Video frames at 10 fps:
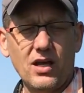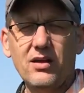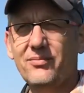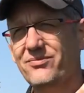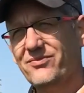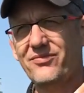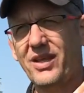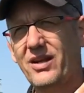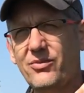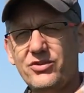
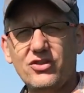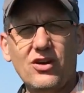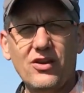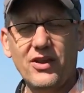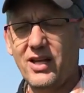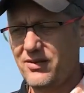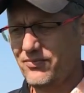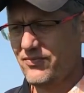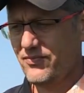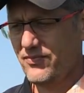know what you call that, a
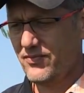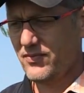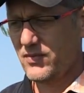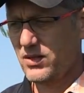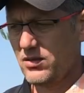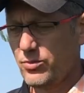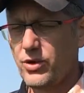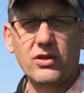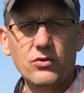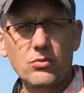
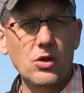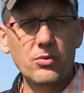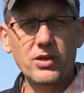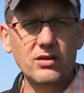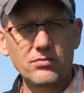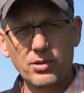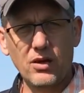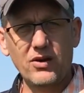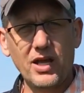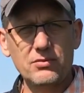breakthrough moment,
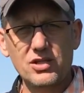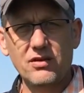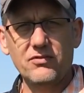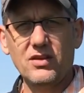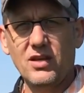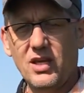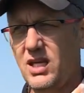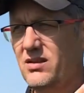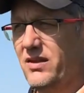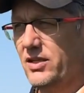paradigm shift,
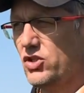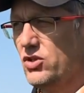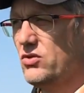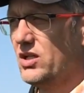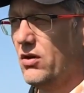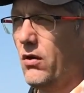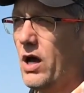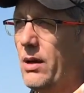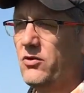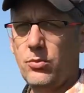is like using
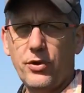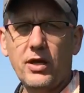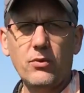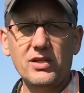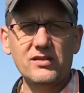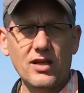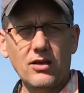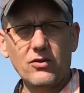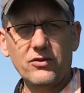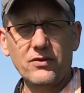crops to break weed
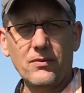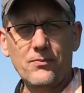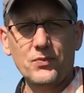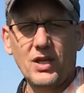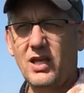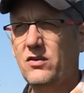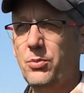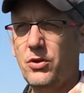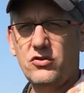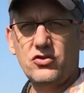cycles as
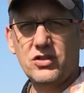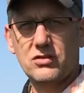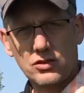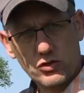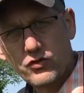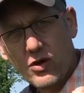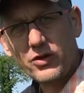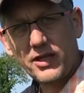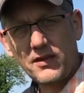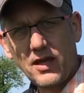opposed to just
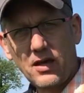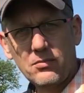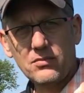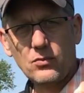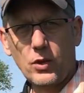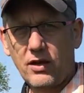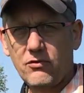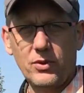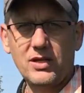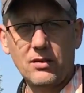controlling them,
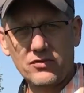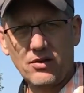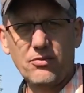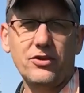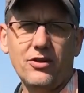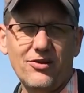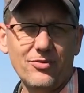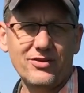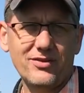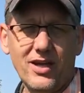whatever weed comes up with an
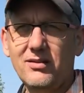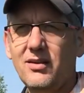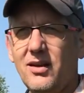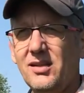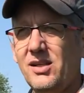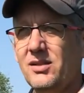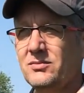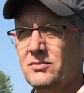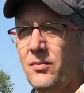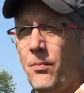herbicide.
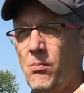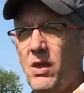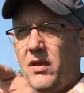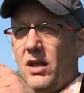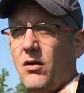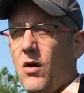And then